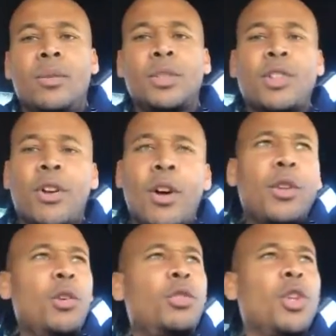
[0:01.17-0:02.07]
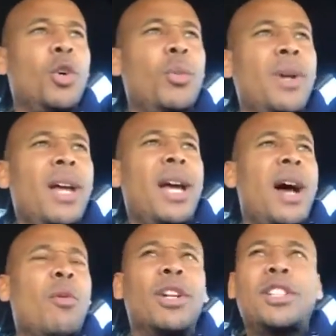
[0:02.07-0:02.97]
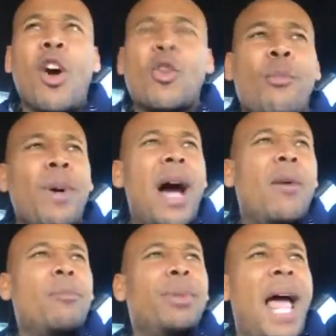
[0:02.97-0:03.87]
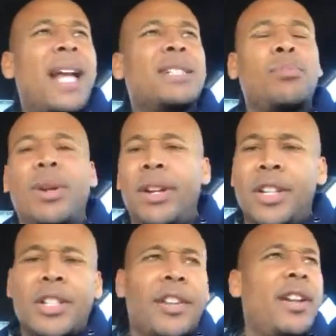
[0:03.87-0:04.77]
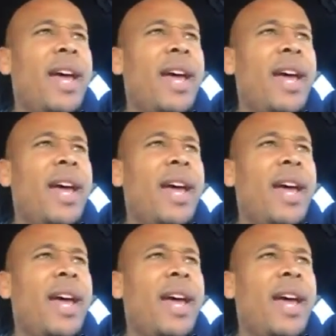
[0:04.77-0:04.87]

What's going on, YouTube? I want to talk about blacks pulling each other